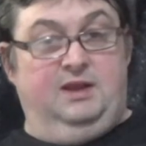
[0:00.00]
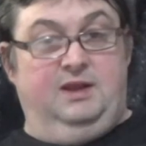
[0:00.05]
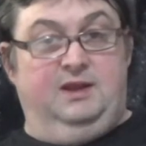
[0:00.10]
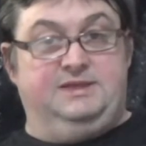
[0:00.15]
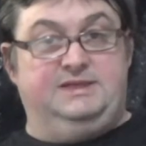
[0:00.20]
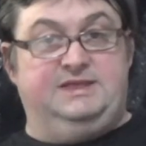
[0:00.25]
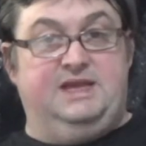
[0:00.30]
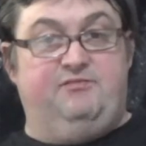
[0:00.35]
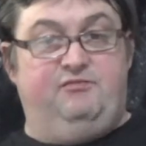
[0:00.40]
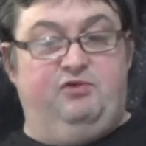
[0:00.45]

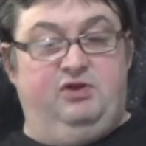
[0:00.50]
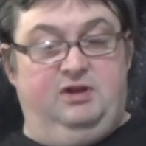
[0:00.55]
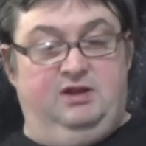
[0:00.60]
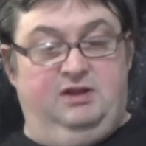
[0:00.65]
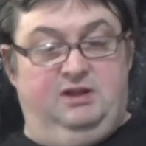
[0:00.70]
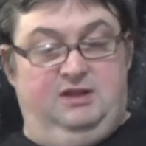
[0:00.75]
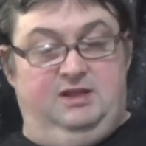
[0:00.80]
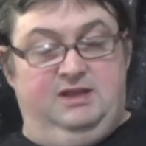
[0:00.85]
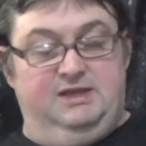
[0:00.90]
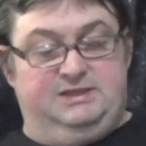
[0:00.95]
separate
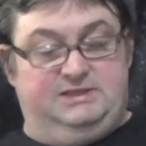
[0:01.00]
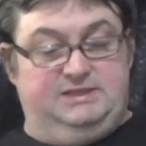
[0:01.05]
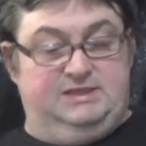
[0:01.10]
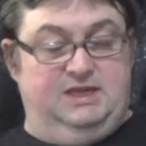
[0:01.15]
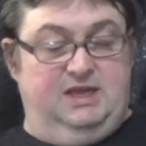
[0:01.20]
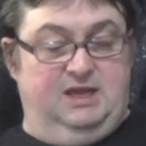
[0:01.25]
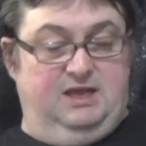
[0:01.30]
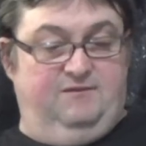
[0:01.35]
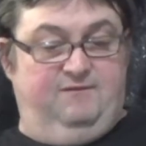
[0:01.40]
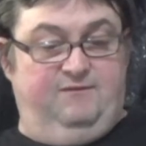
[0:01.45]
little list
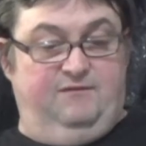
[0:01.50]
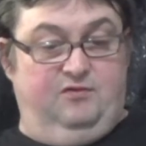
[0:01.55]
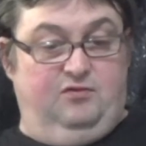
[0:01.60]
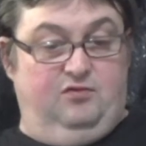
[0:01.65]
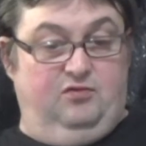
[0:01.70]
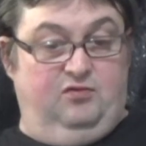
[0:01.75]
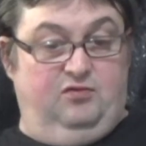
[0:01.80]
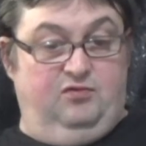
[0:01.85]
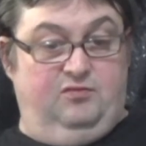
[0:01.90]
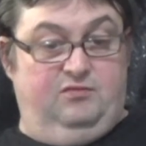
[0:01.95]
here
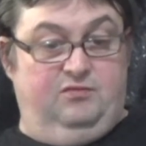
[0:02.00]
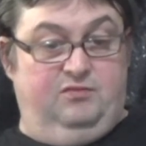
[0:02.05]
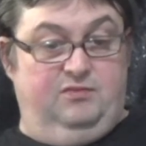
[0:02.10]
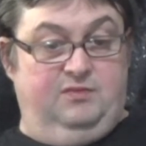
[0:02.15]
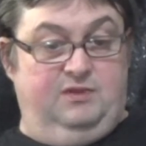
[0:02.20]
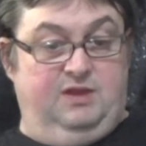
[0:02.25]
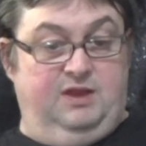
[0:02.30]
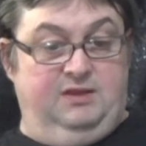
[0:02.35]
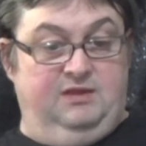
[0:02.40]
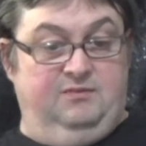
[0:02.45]
for
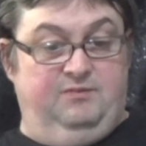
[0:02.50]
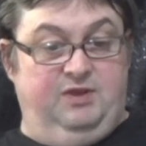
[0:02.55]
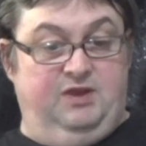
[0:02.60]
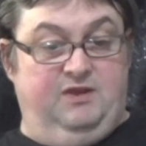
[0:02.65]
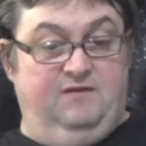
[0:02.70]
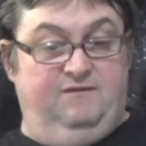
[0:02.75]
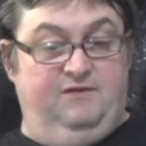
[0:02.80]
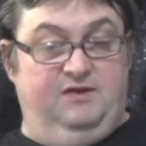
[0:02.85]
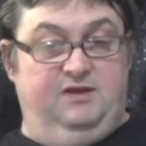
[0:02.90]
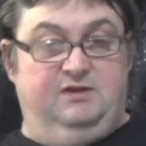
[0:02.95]
like the bigger
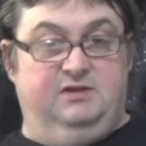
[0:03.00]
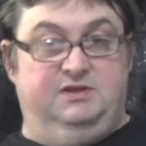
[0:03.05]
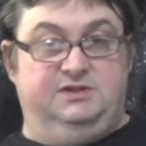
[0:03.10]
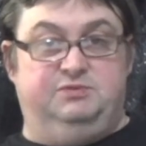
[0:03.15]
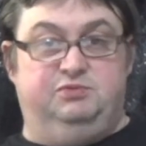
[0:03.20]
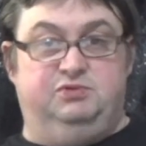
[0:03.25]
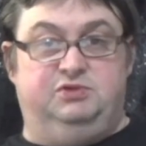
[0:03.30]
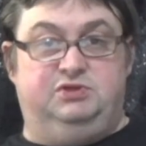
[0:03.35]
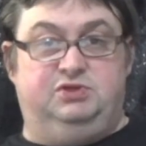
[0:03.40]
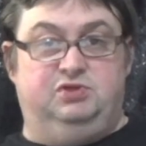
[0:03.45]
vehicles,
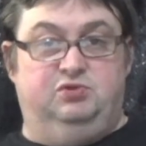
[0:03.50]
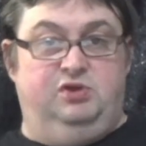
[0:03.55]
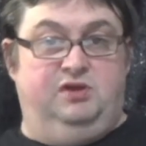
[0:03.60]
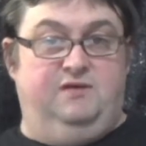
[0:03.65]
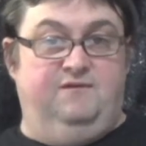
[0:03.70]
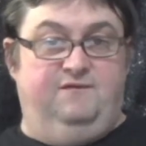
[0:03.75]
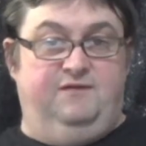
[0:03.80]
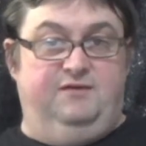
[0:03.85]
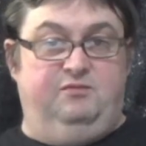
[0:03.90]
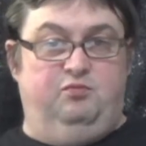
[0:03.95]
which so you can
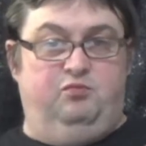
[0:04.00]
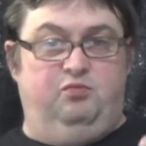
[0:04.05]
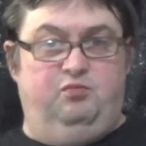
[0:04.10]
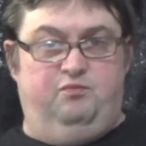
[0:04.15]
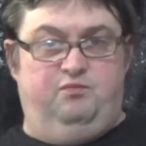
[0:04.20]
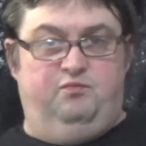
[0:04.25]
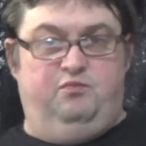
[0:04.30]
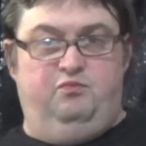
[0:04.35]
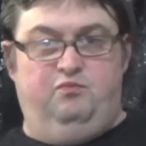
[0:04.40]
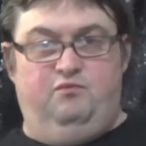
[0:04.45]
fit
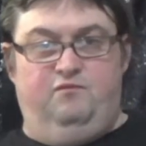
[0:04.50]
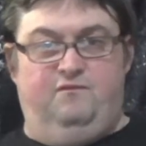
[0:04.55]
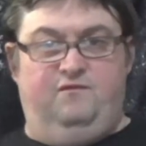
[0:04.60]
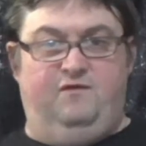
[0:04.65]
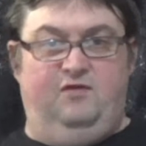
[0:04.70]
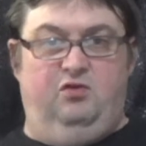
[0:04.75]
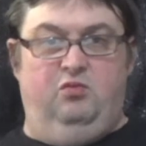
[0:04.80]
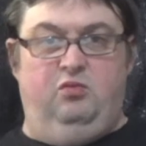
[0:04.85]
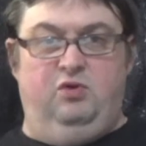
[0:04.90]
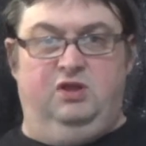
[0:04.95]

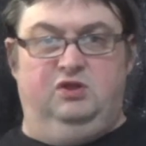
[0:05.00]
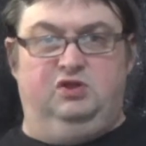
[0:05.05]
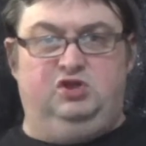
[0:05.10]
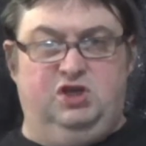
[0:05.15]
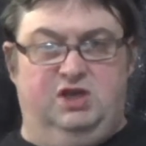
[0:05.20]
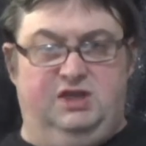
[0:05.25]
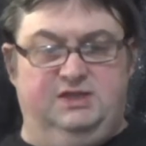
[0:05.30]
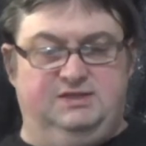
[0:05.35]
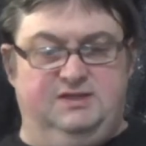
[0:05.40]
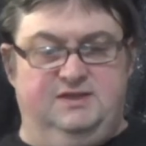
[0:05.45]
full
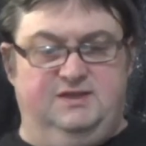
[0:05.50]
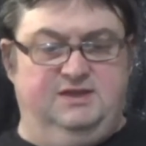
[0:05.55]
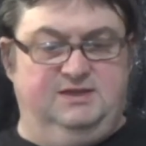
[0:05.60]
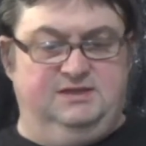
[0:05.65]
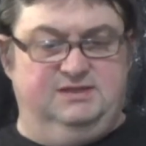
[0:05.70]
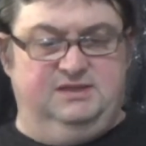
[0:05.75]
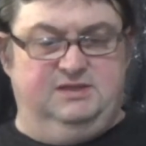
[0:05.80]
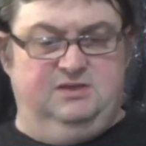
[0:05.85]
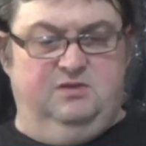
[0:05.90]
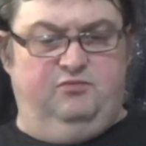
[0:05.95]
wheelchairs and things
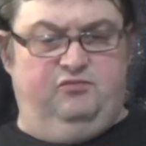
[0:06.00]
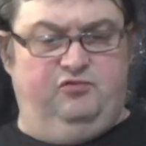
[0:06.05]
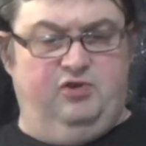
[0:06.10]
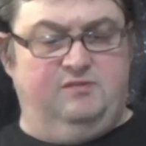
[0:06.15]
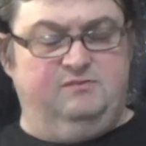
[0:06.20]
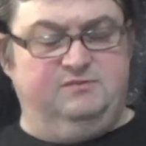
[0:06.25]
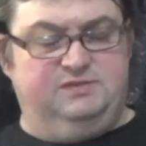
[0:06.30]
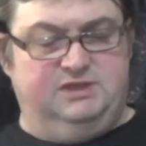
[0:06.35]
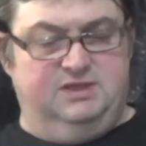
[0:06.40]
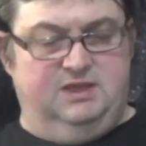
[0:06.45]
in, up
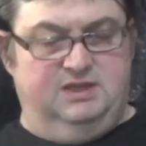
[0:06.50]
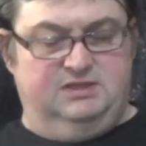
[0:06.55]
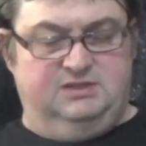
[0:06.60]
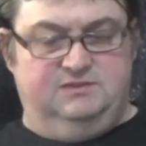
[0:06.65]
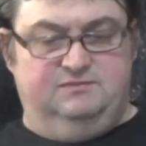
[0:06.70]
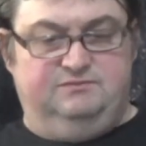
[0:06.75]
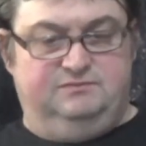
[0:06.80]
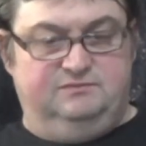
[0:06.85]
ramps and that.